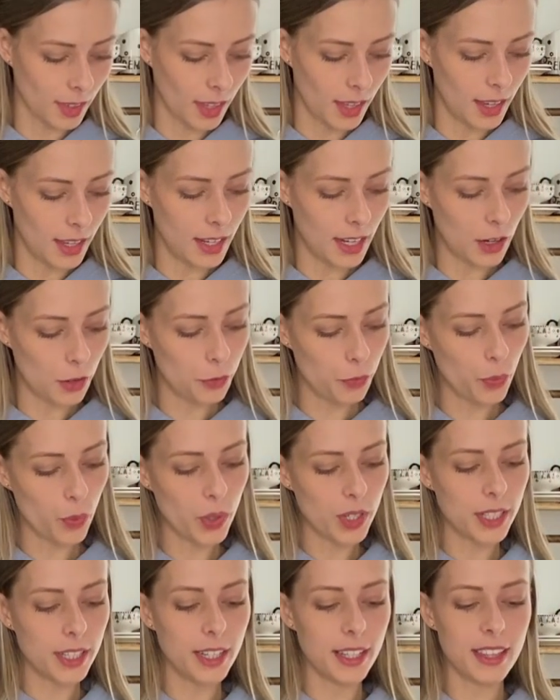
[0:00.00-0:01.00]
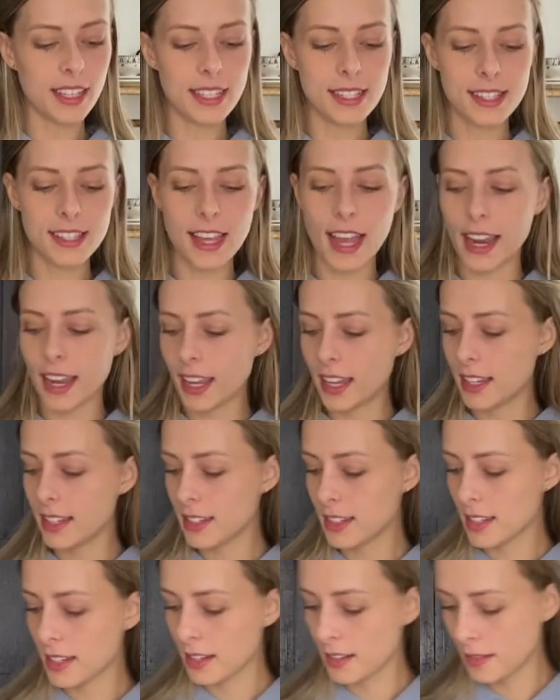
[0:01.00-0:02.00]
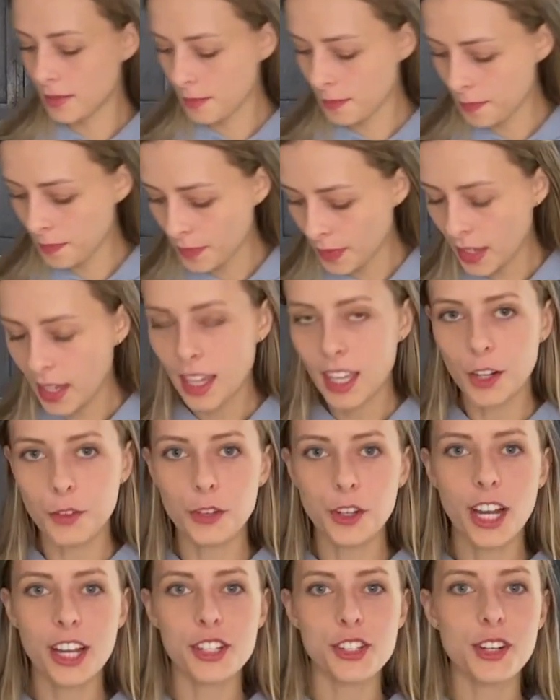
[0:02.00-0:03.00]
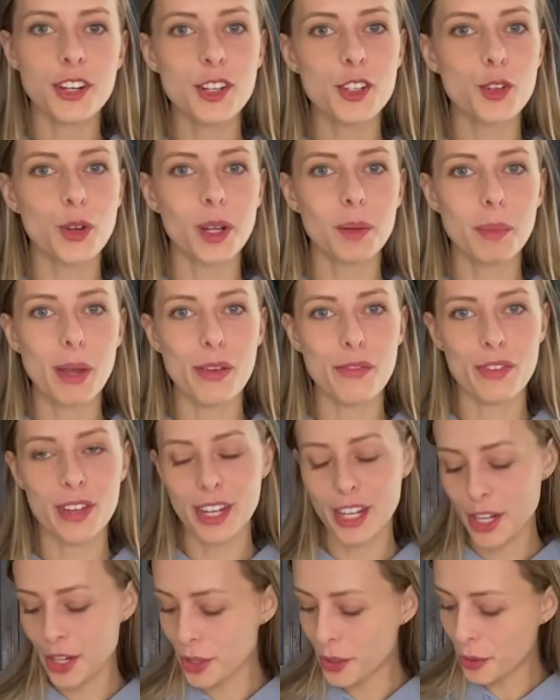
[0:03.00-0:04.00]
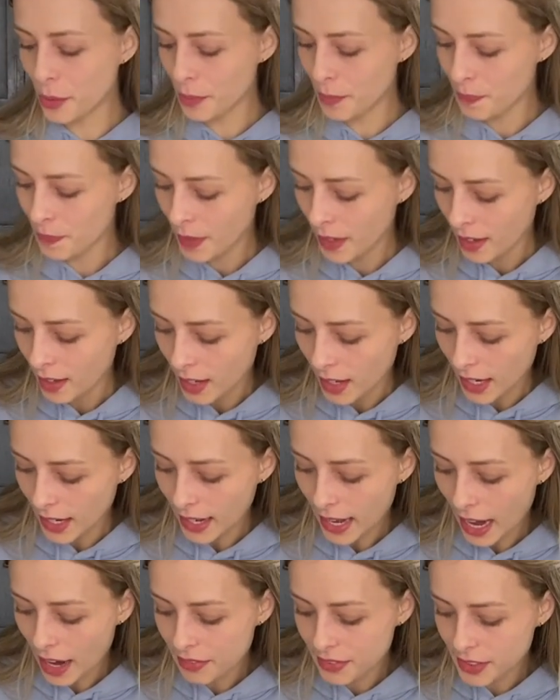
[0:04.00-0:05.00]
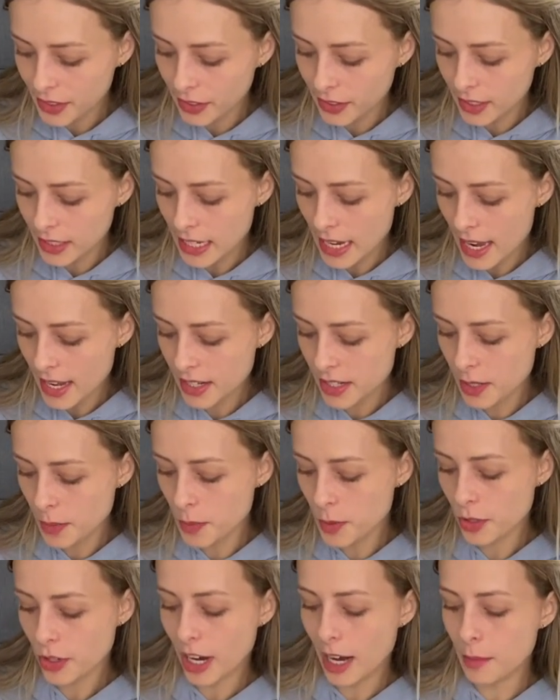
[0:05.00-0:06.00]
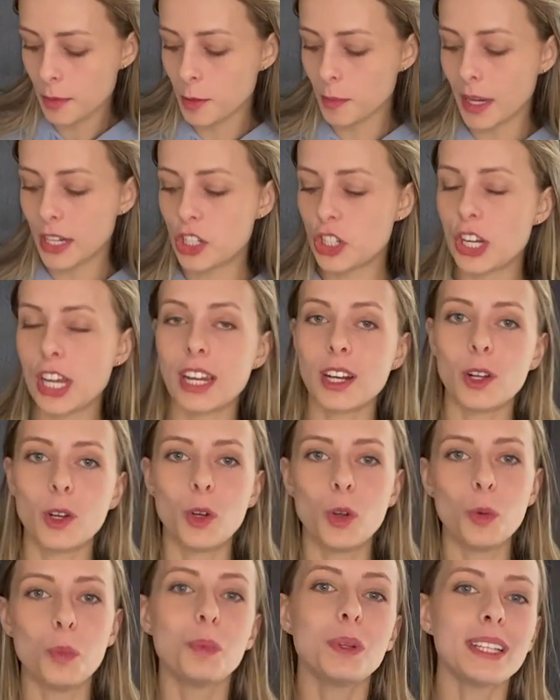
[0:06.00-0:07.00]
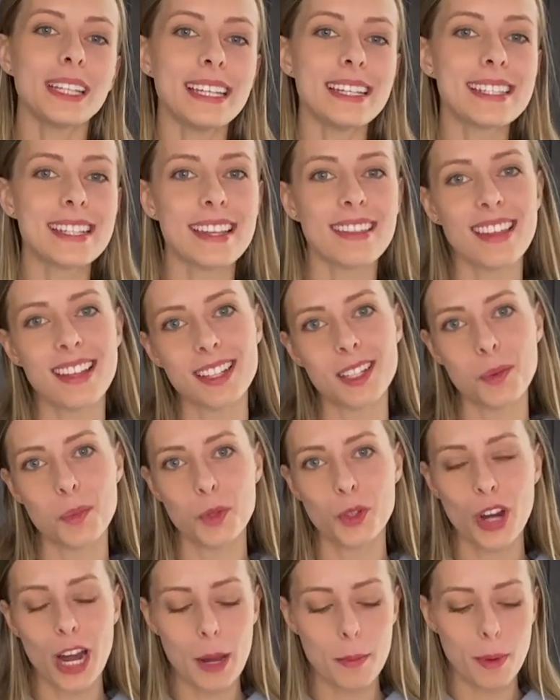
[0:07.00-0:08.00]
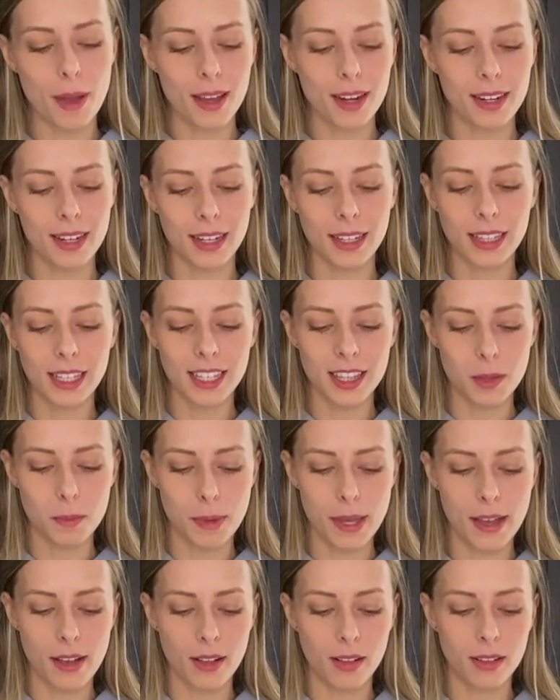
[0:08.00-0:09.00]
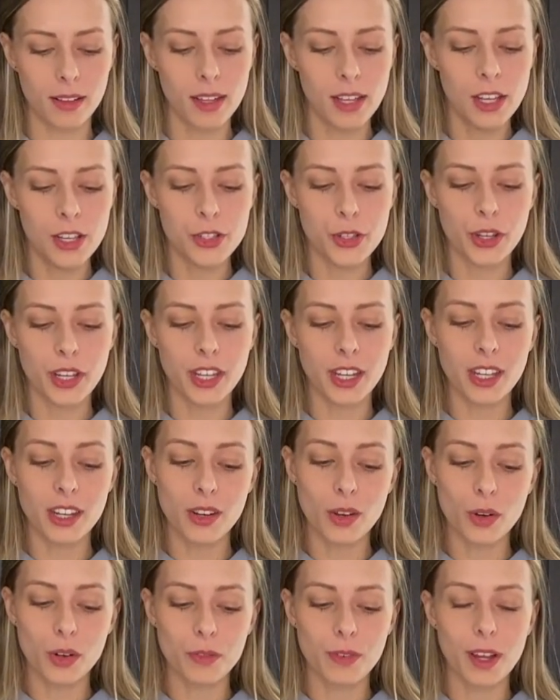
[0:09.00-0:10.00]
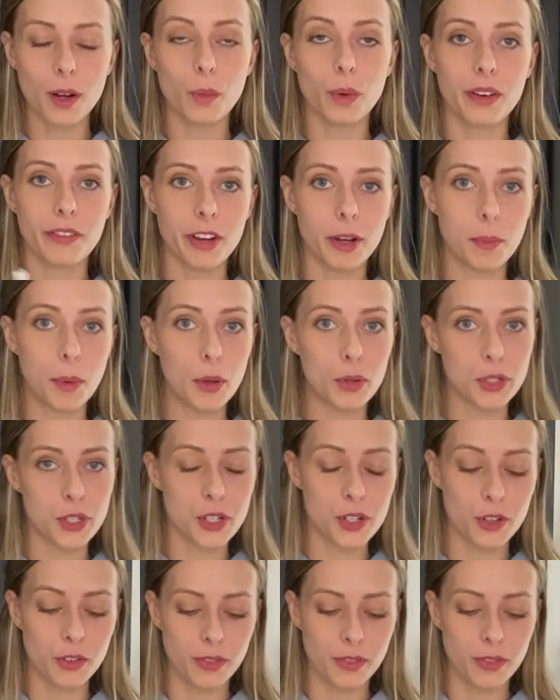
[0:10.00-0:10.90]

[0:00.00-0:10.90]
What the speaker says: And now for the second. If you guys are enjoying my video and haven't yet subscribed to my channel, please hit that subscribe button and click the bell so you can get notified whenever I post a new